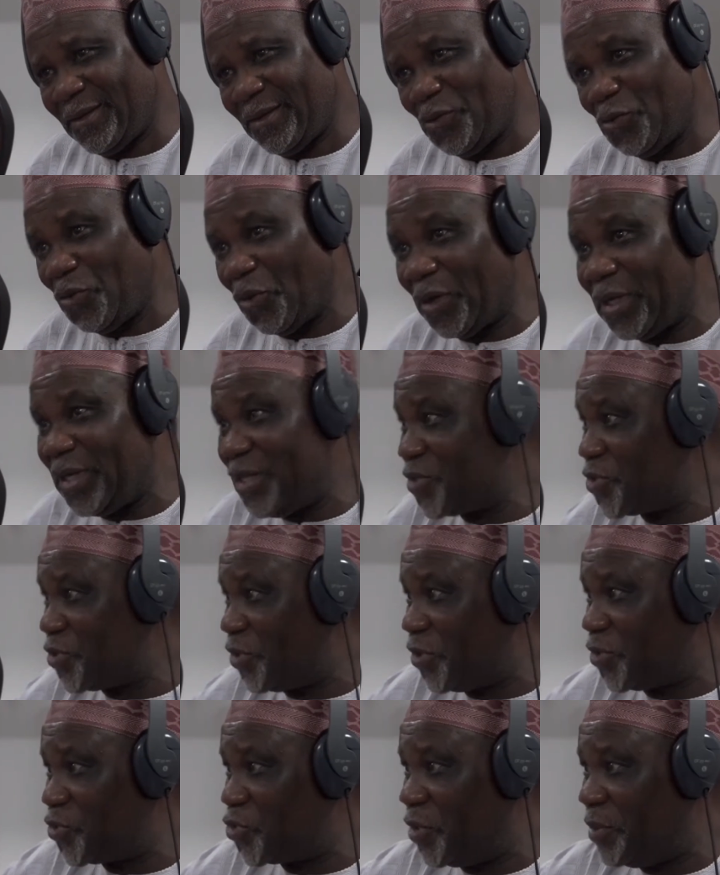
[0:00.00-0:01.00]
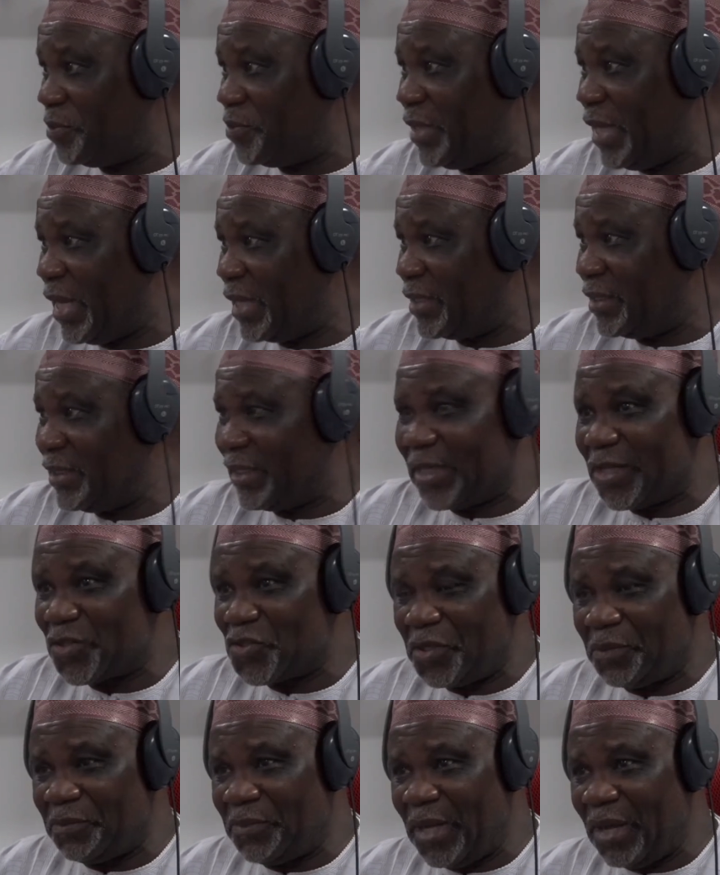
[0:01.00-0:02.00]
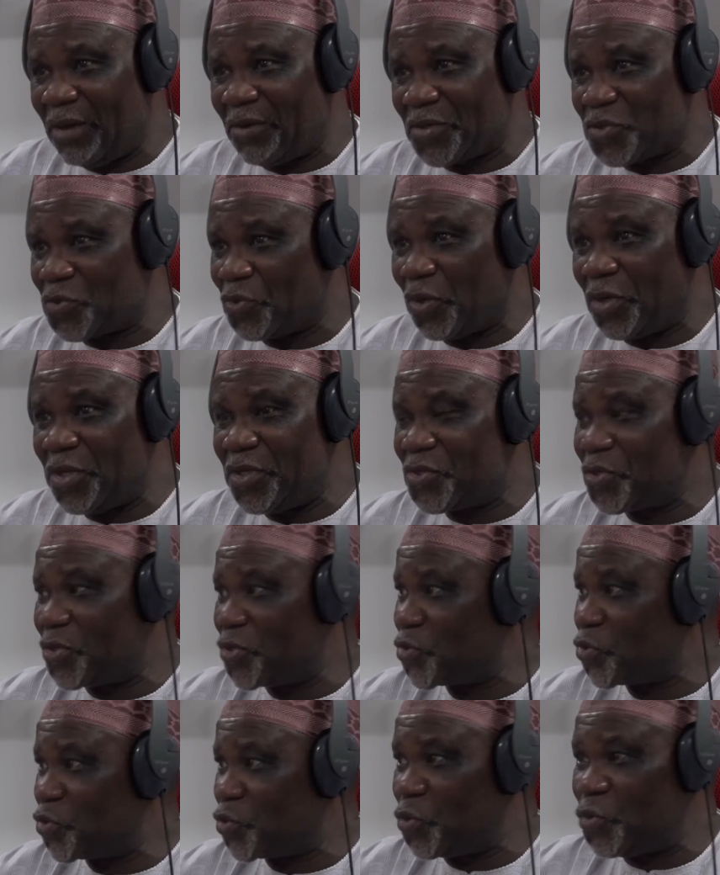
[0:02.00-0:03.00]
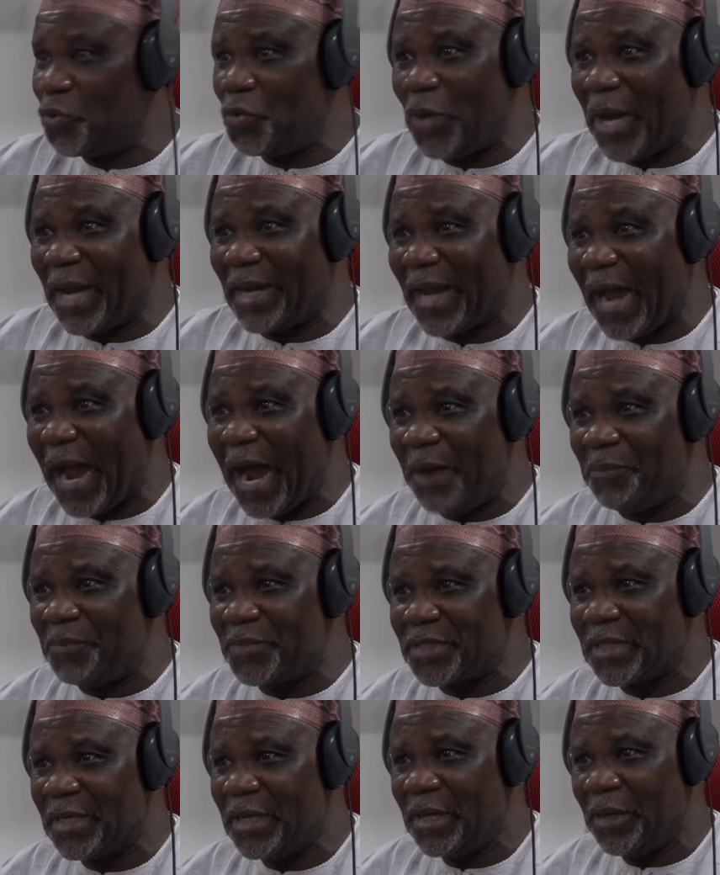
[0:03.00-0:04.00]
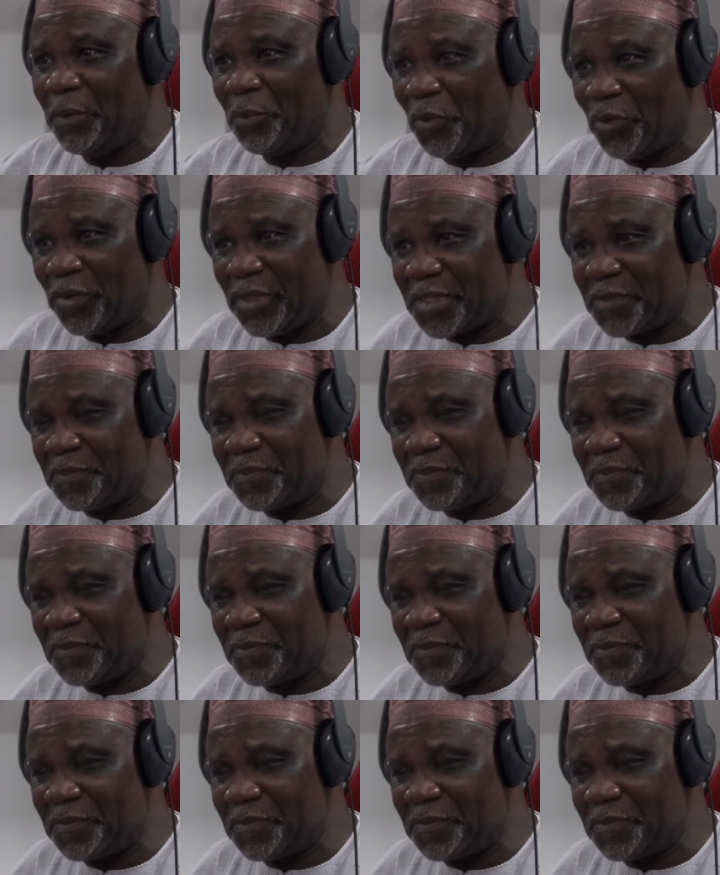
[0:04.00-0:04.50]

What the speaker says: We only saw some, like in the case of Lagos, we only saw 2 unarmed police.